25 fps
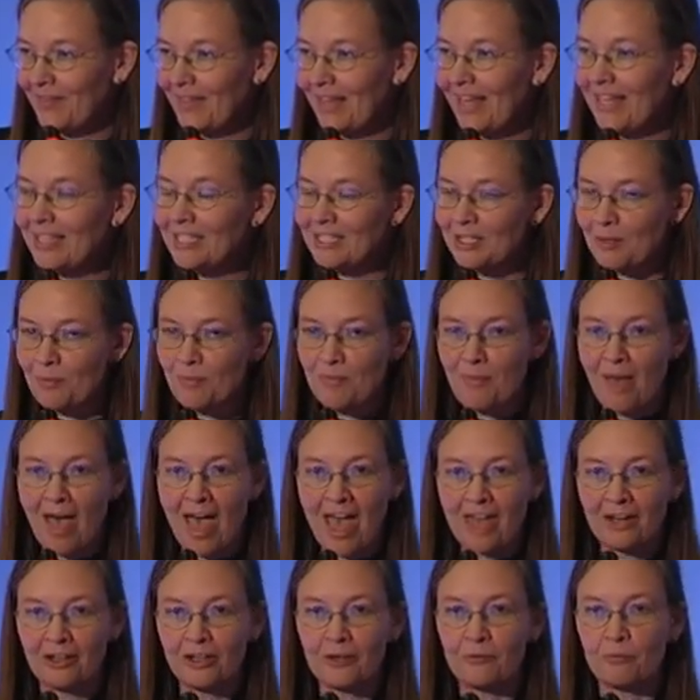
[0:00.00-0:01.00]
It's a
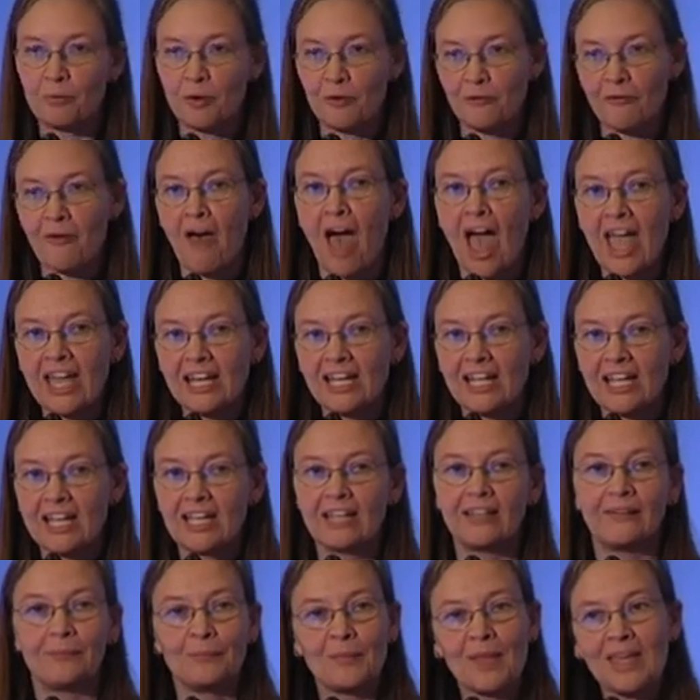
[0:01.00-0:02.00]
matter of
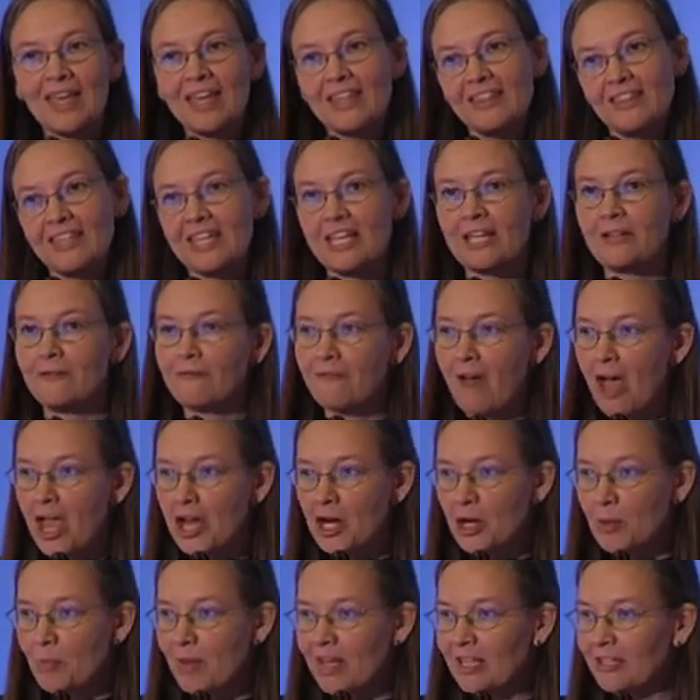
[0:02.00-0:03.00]
providing the
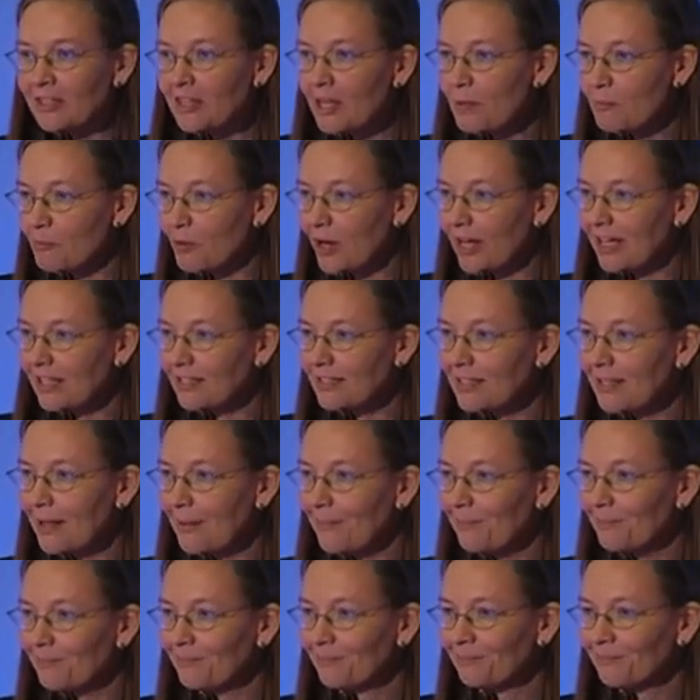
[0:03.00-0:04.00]
environment that brings them.